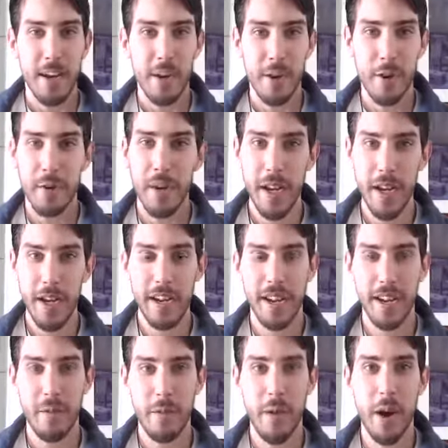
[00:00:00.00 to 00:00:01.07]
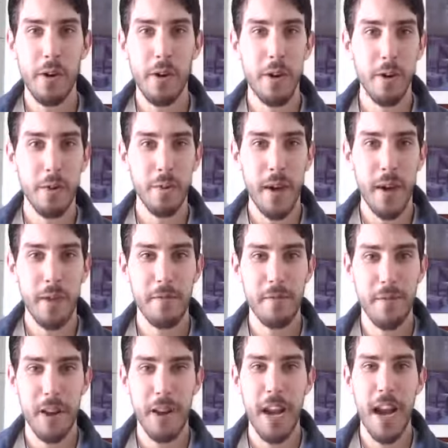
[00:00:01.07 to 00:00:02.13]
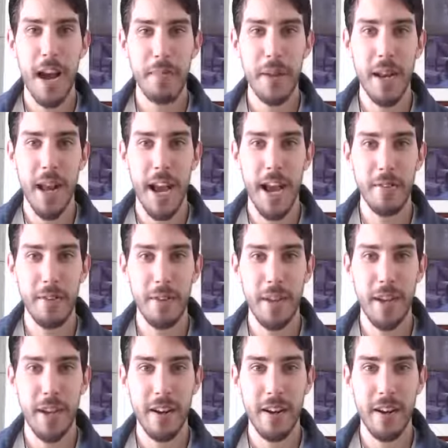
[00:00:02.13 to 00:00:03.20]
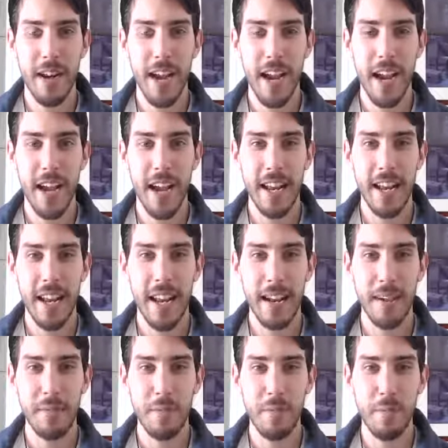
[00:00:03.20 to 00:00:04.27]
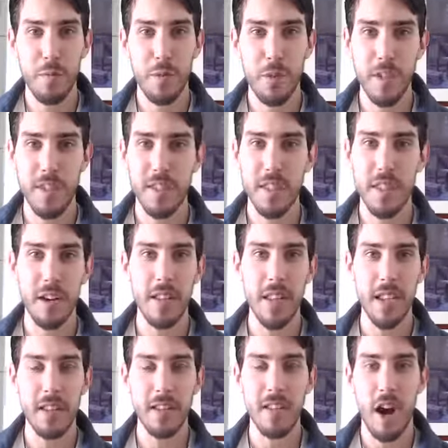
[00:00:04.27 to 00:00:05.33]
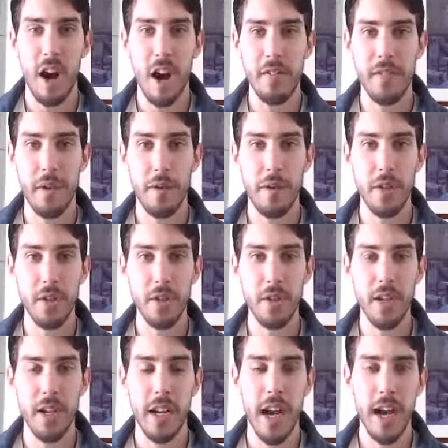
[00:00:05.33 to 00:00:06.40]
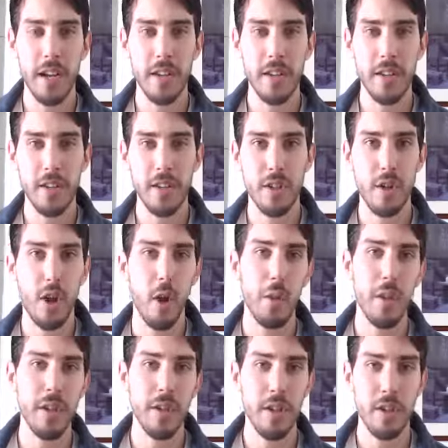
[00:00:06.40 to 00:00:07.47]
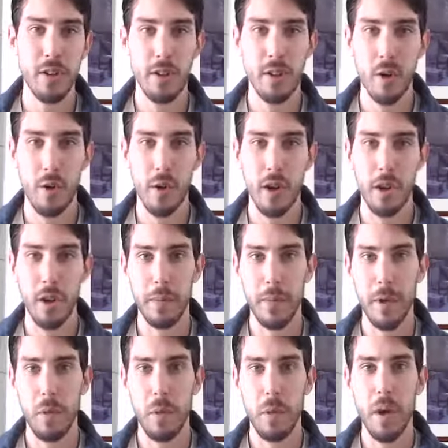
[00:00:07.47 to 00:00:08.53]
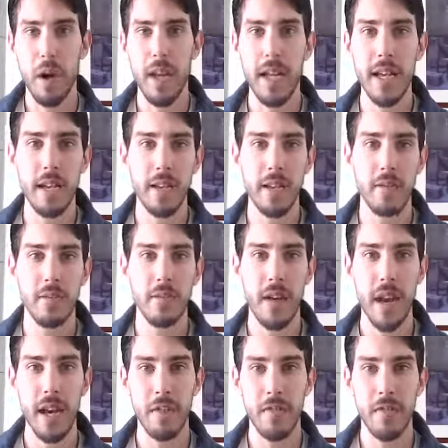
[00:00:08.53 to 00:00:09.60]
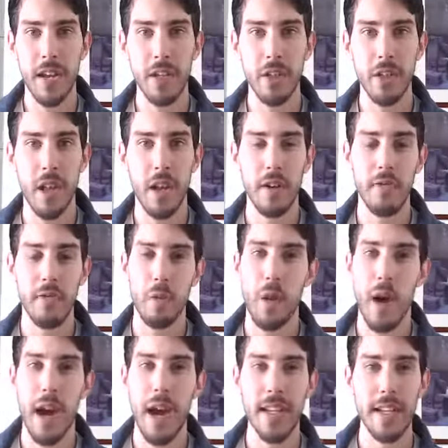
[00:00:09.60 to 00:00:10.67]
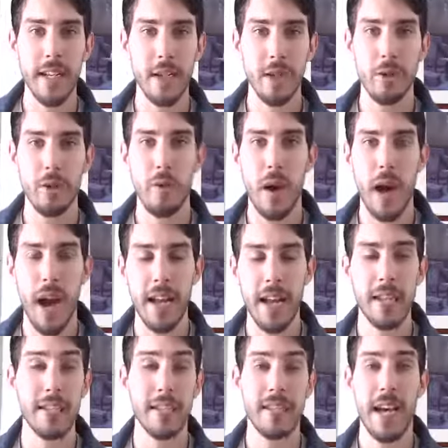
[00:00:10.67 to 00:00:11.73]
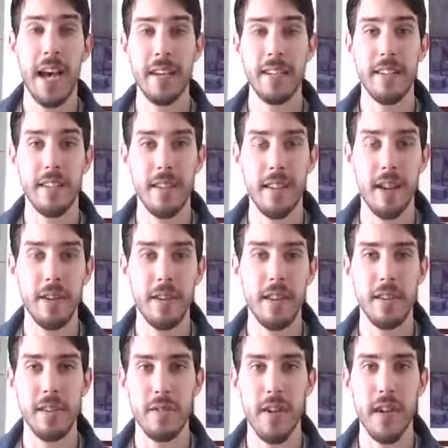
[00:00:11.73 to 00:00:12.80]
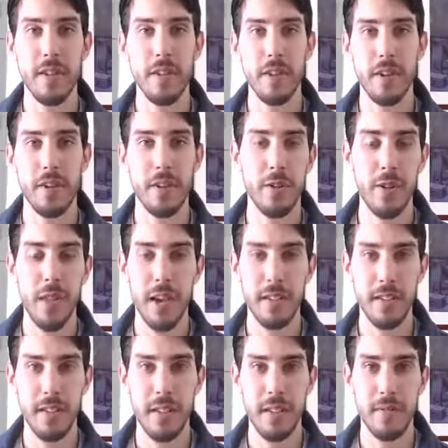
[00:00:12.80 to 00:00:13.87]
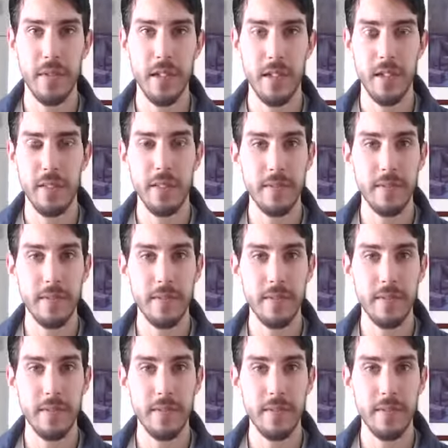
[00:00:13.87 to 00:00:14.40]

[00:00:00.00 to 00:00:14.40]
Corrine, welcome. Very happy to have you here. And to start things off, I want you to kind of just go into your story a little bit. What is Find Veg Love, and why did you decide to start this venture in 2017?